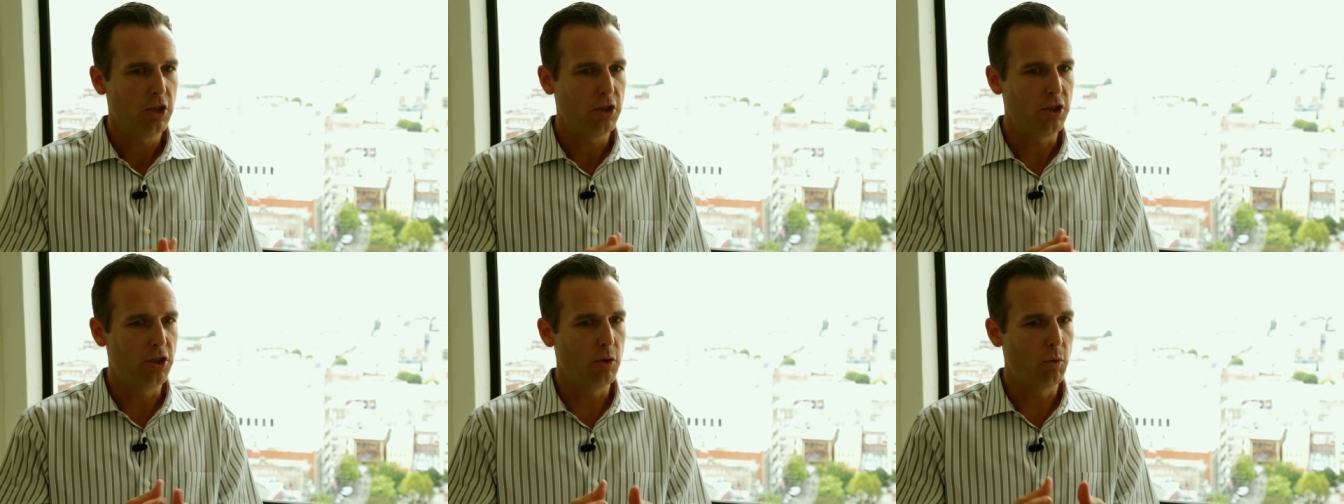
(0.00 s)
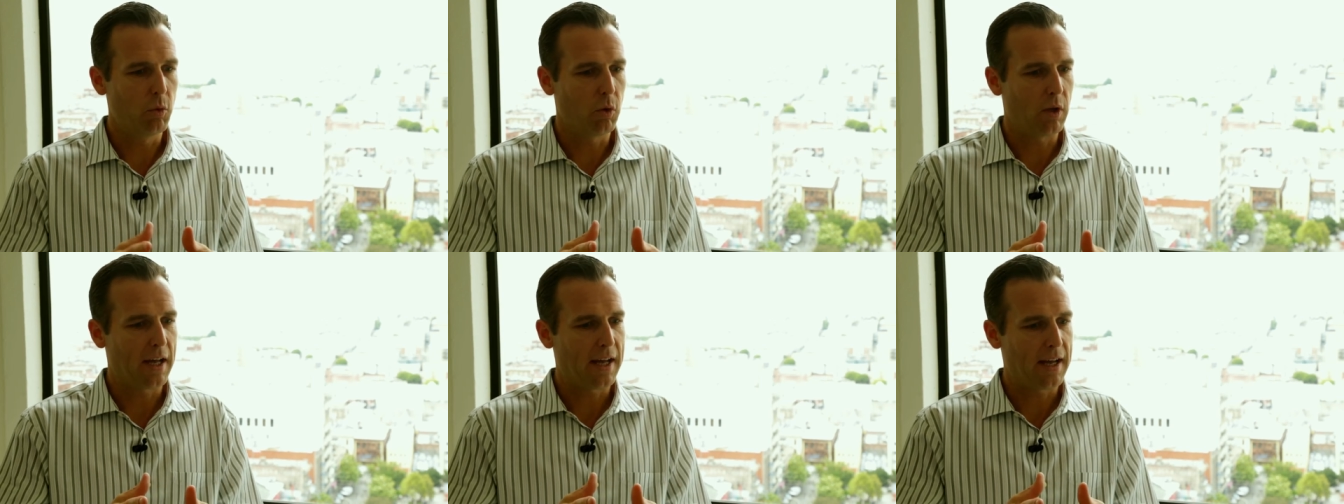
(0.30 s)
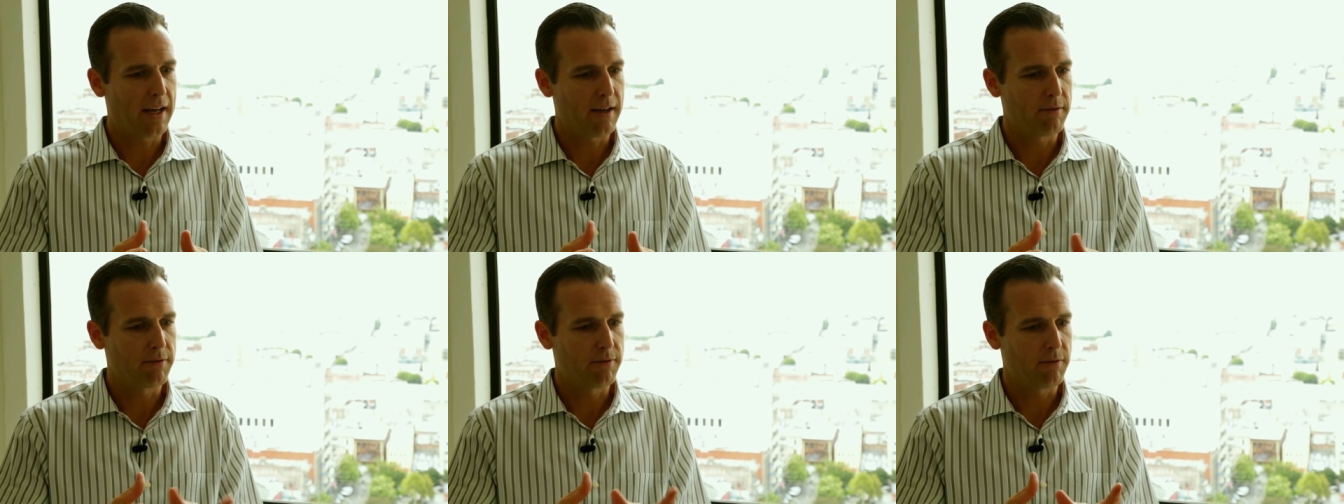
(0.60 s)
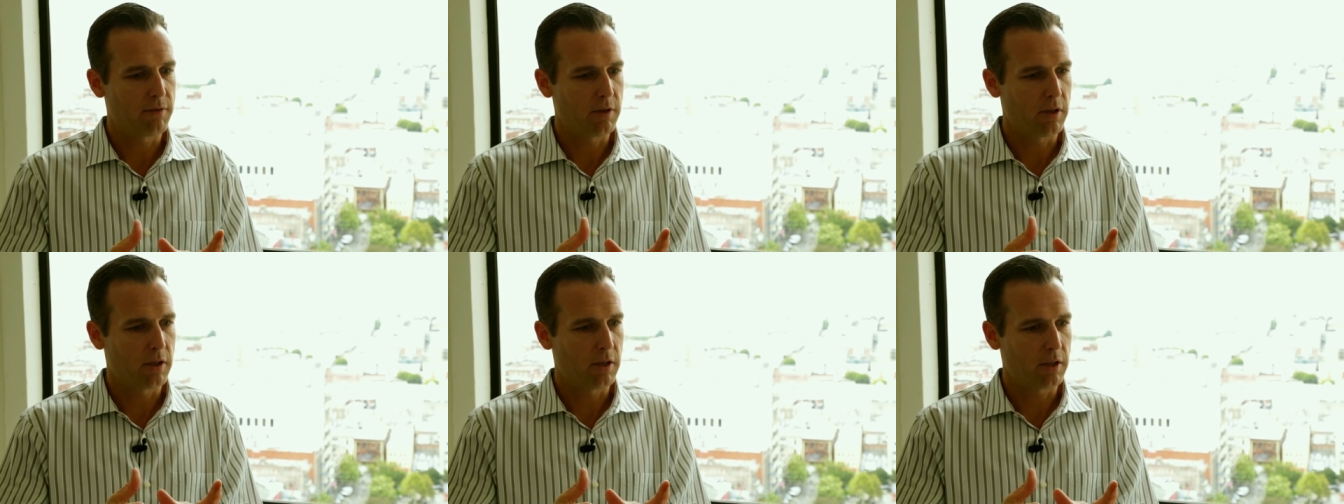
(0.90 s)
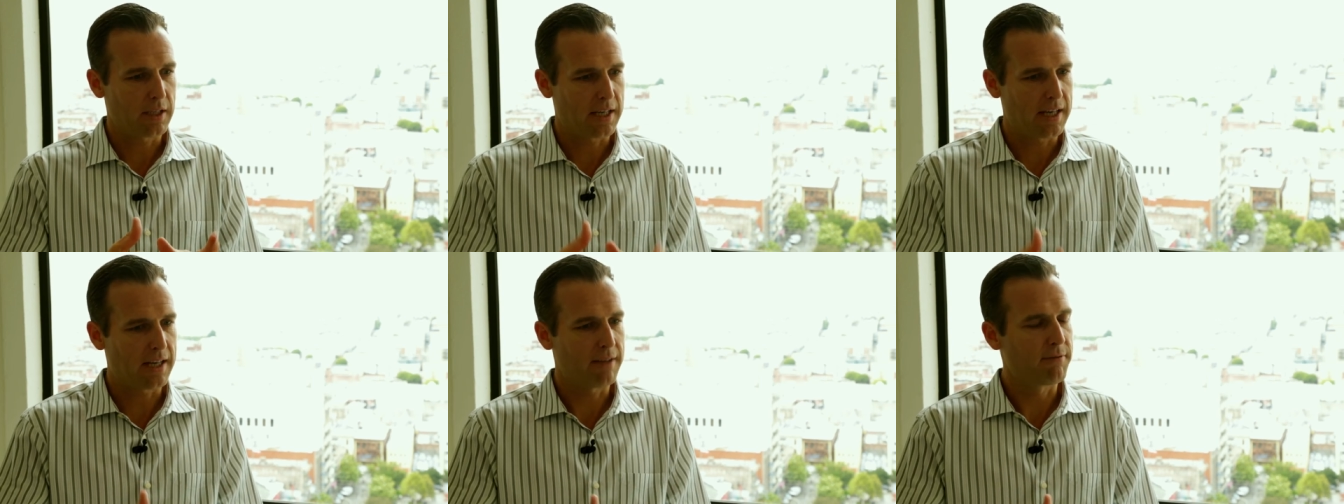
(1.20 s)
you will have
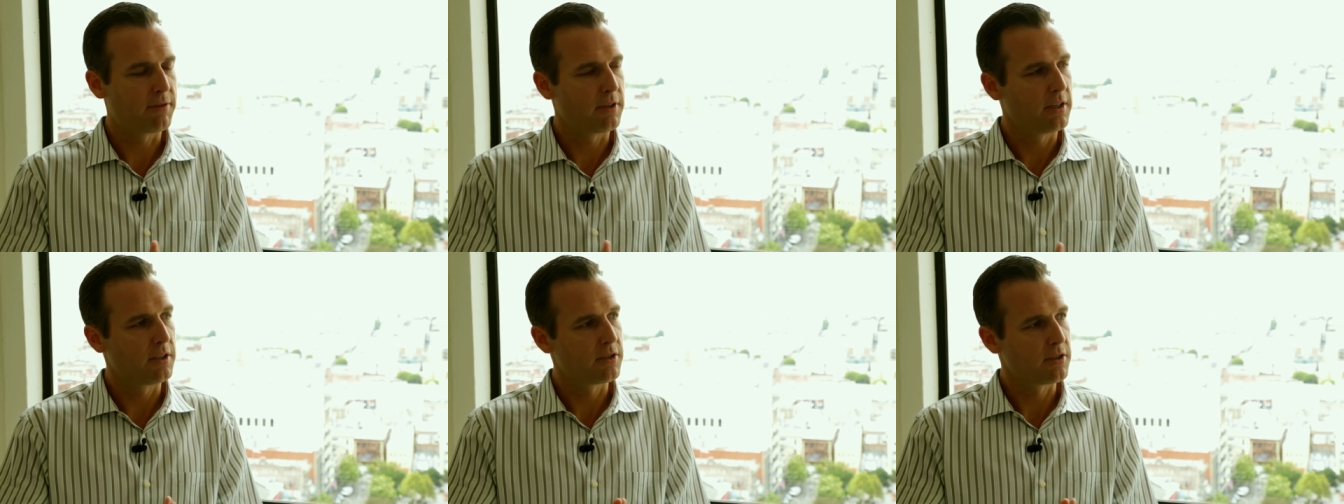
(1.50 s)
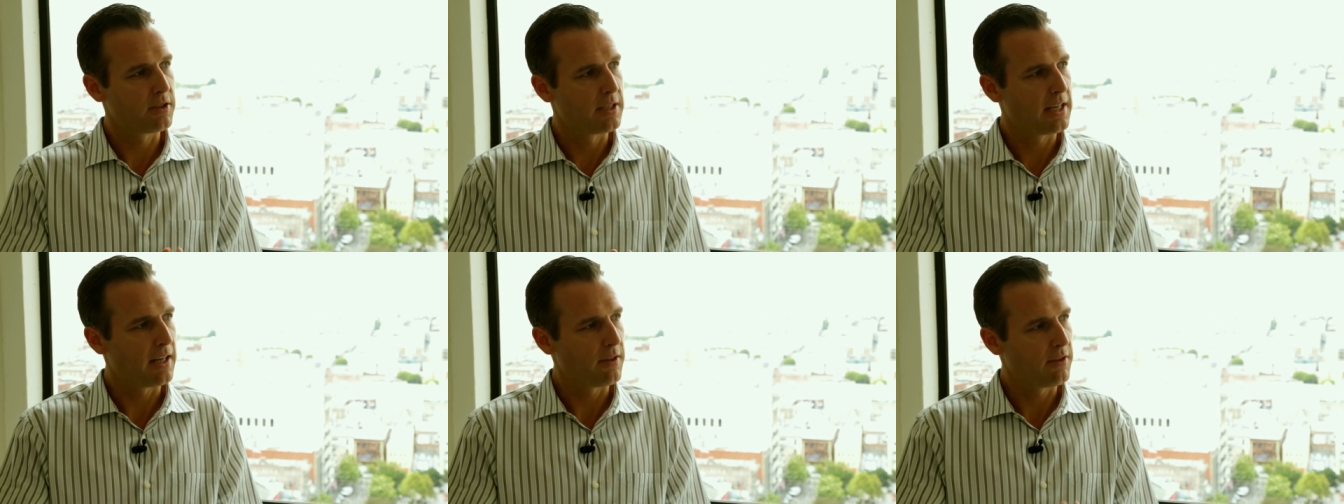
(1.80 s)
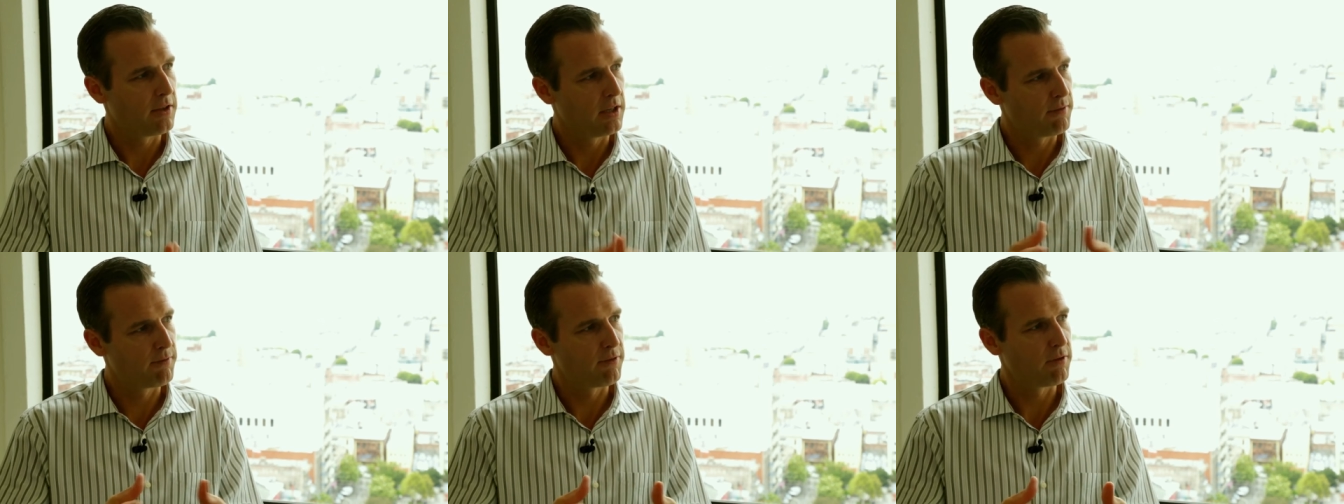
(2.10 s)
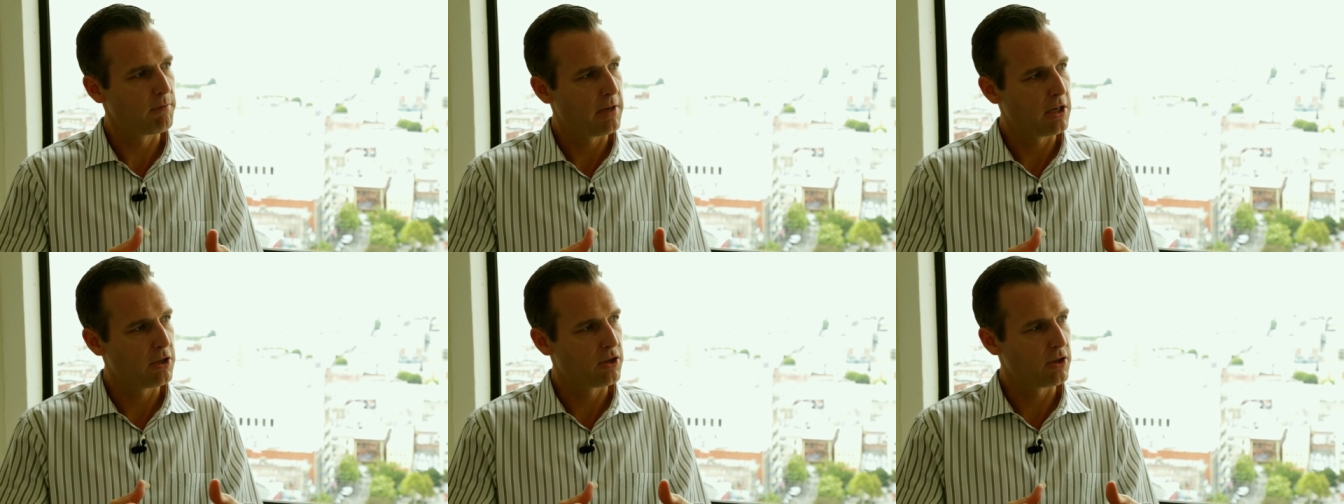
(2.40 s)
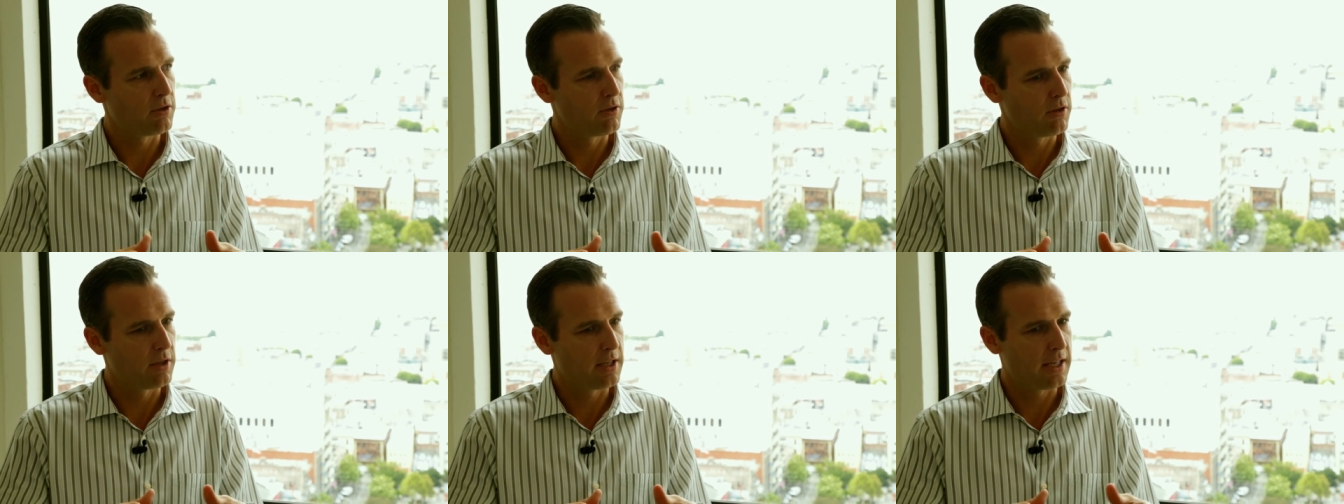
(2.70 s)
confidence that the
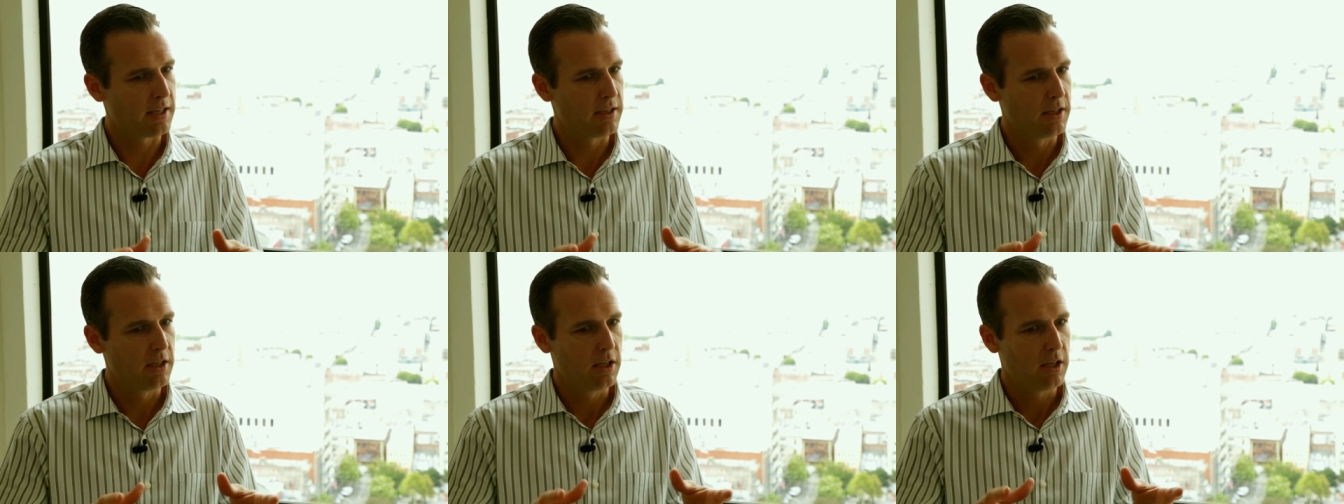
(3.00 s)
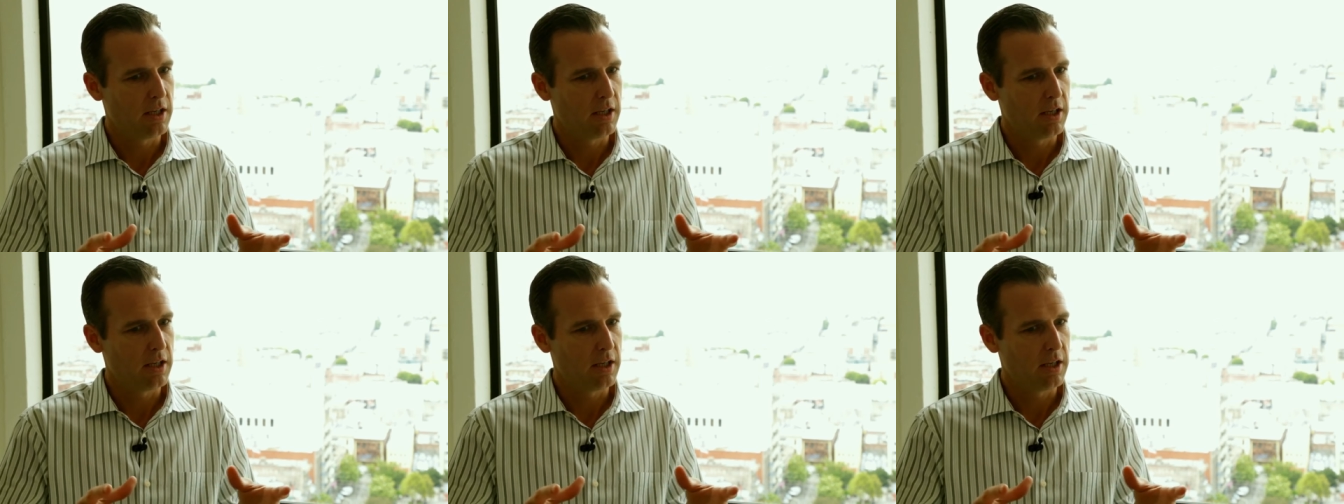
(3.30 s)
information that